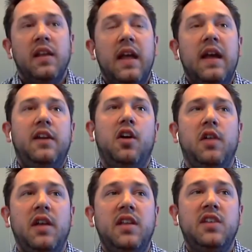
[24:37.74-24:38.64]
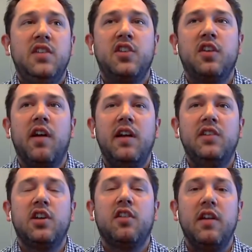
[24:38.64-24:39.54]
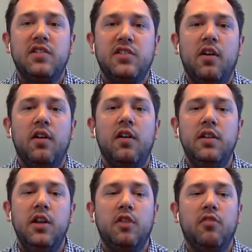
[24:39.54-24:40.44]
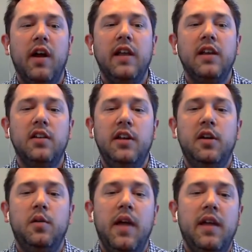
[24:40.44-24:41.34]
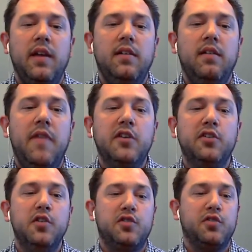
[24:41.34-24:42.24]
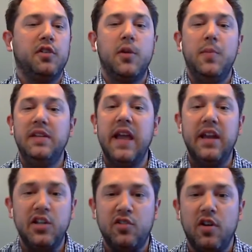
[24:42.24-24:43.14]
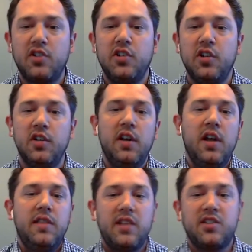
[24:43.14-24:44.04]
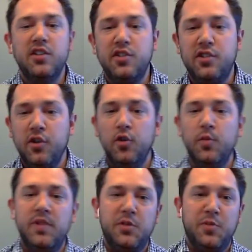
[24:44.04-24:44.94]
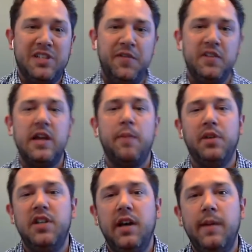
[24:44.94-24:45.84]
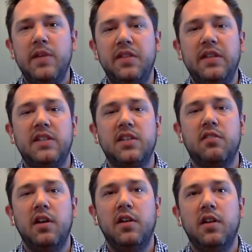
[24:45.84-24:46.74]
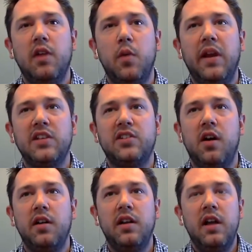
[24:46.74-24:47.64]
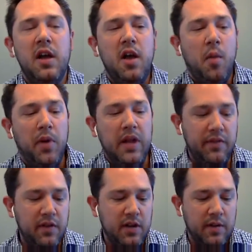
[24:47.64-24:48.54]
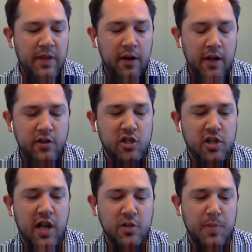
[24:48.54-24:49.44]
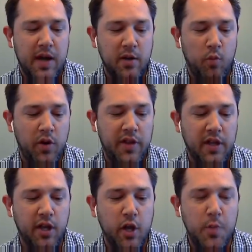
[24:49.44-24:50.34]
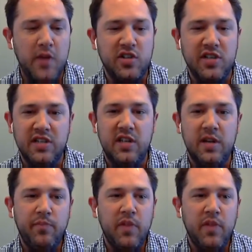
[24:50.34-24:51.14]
Yeah, no, it's a great start. Creating a vendor neutral, could be data structure that's consumed in specific template types. I think that's a great way to get started. But even just to touch upon the one thing, like you mentioned,